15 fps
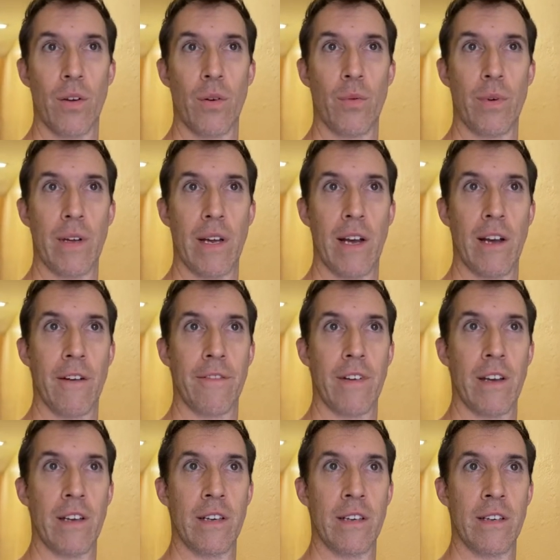We have
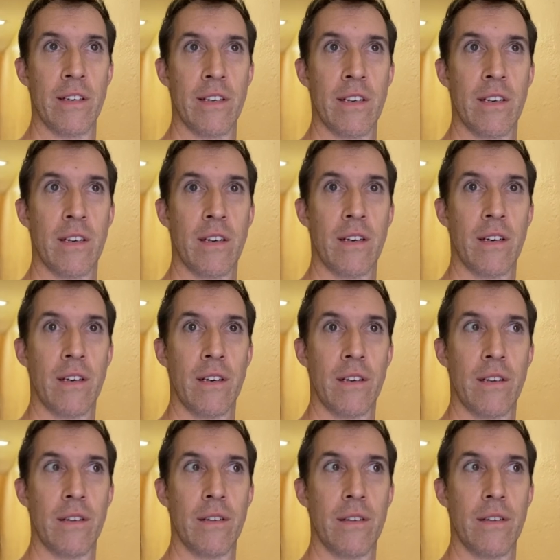a
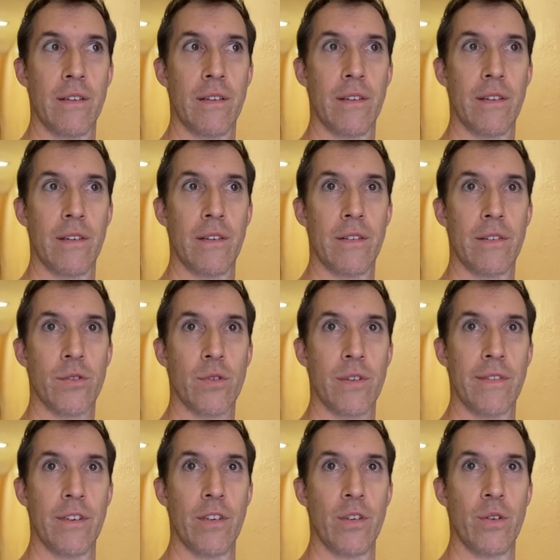sort of
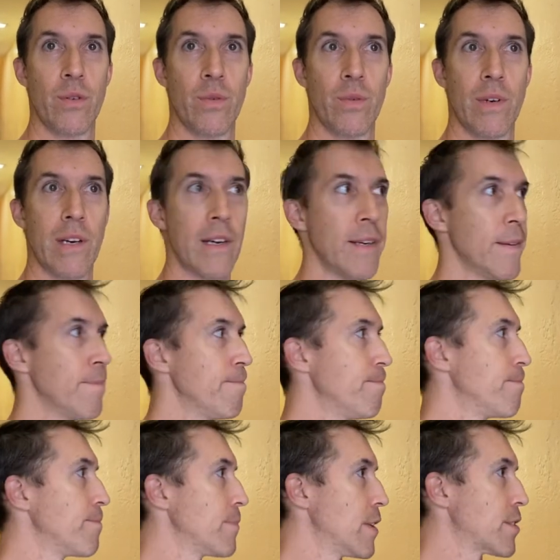a new,
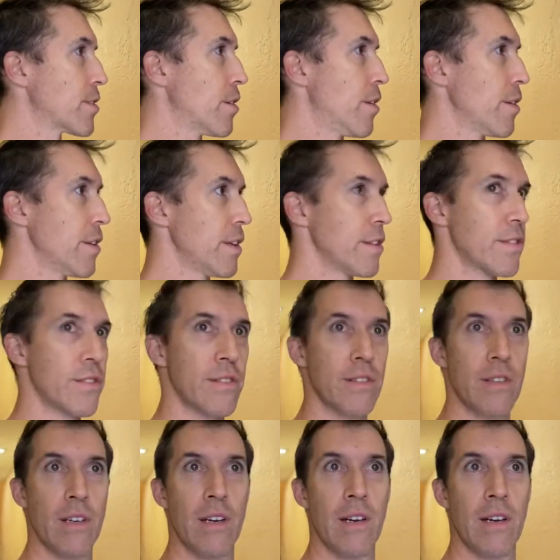let's call this
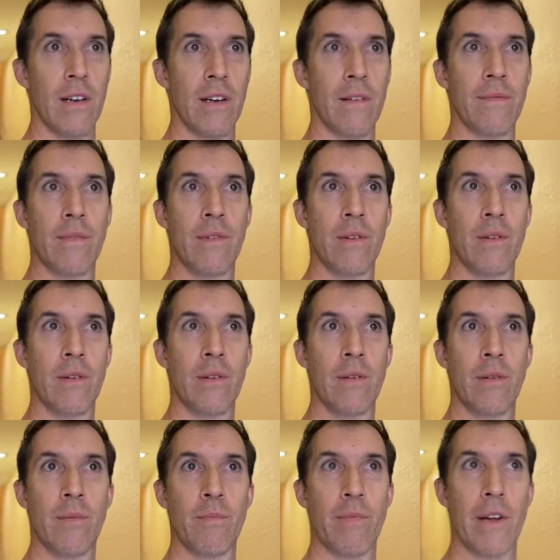
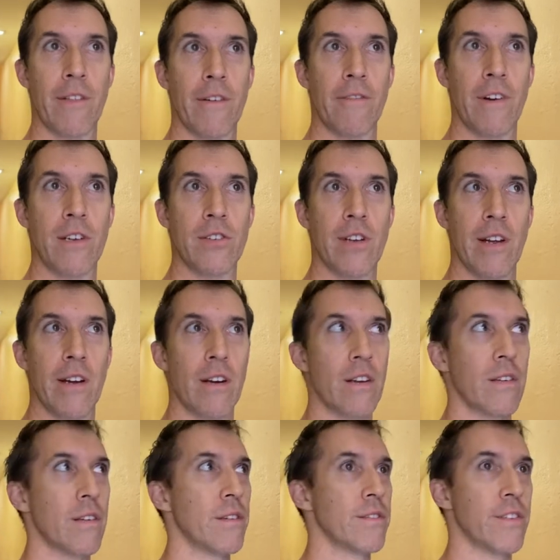breath of fresh air
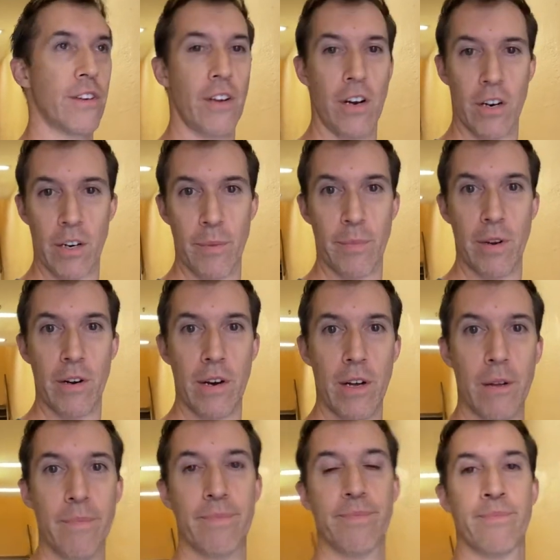to New York Computer
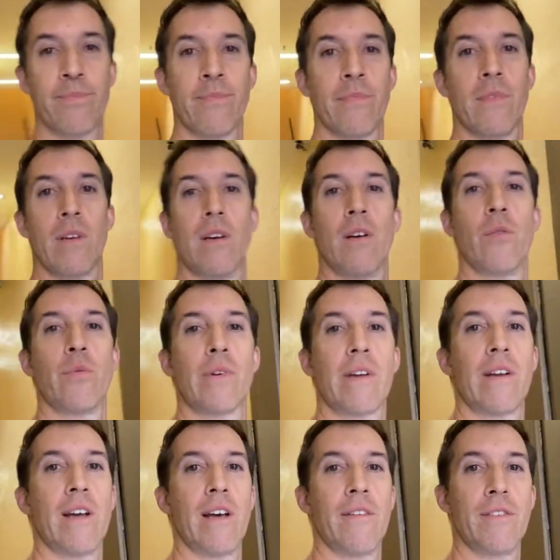Hall. We're going
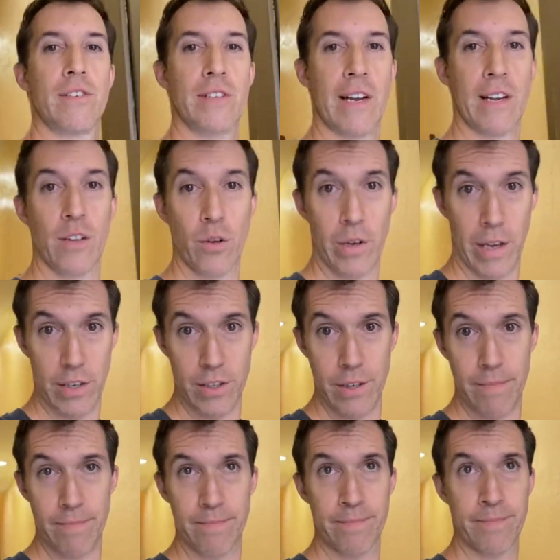to have a second
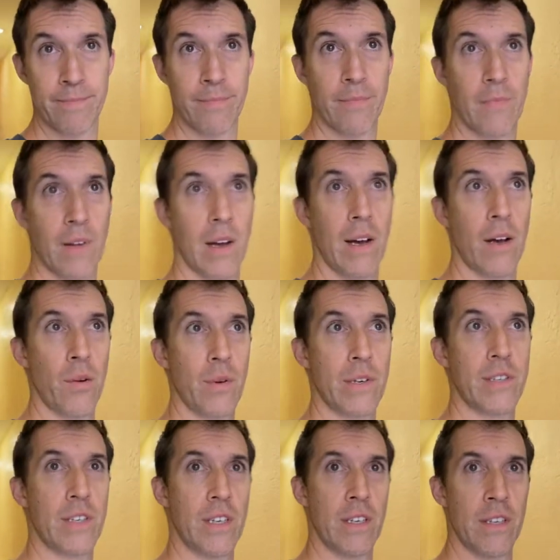location, which
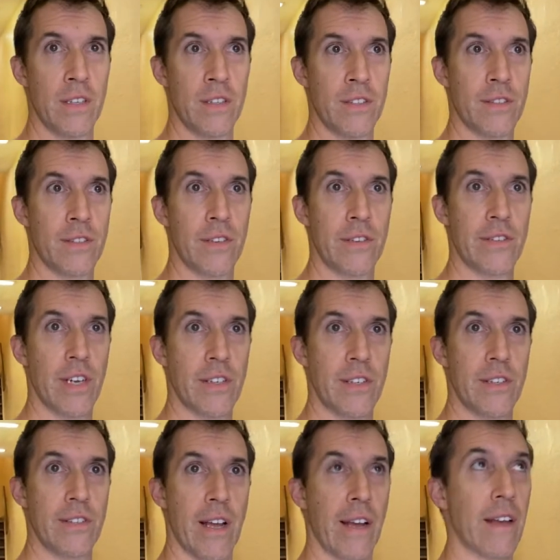is
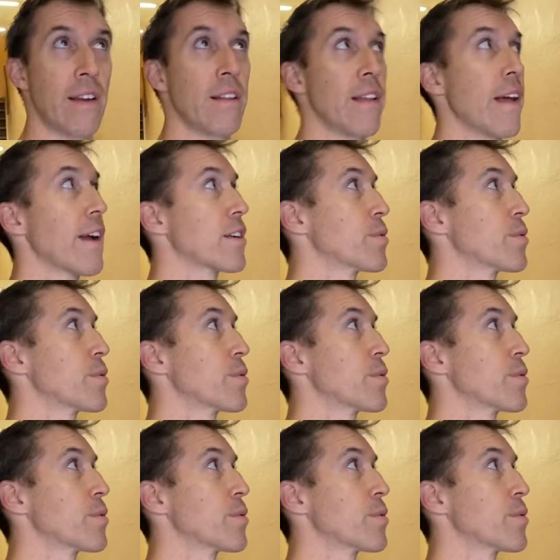62nd and Lex.